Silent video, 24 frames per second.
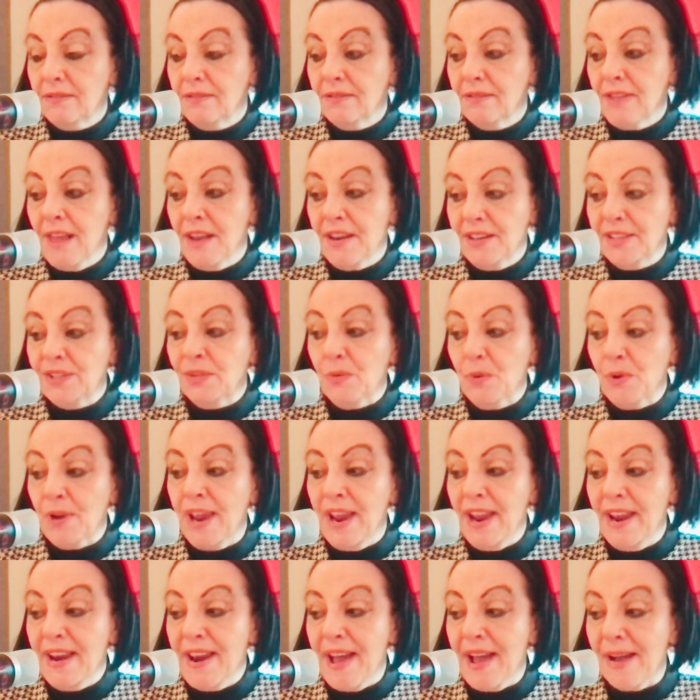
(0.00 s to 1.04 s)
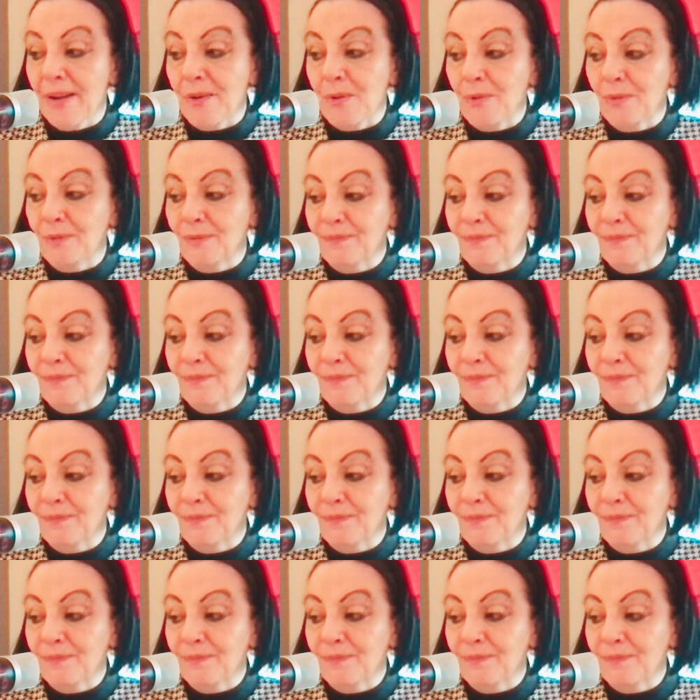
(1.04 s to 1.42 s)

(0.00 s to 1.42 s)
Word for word: That is okay now